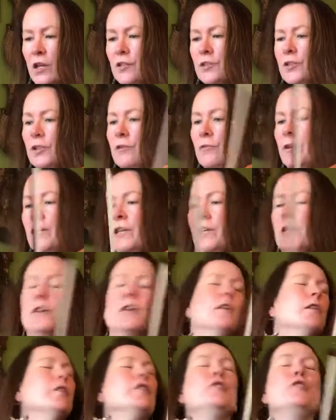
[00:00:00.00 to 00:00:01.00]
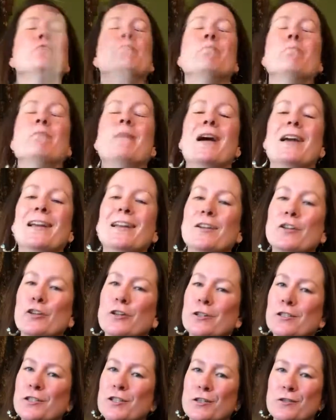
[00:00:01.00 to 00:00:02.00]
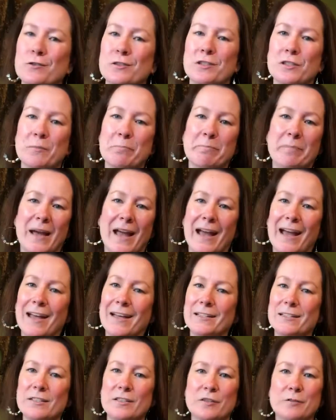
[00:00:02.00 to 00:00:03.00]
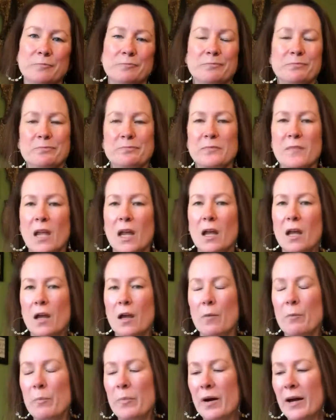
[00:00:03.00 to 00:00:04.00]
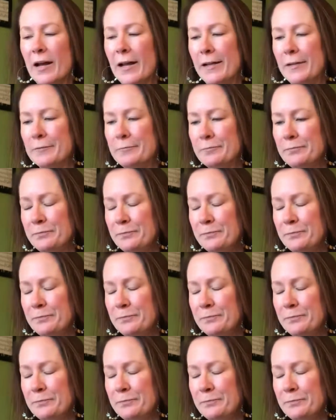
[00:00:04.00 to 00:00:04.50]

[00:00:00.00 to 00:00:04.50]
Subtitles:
So here you could do some pads, but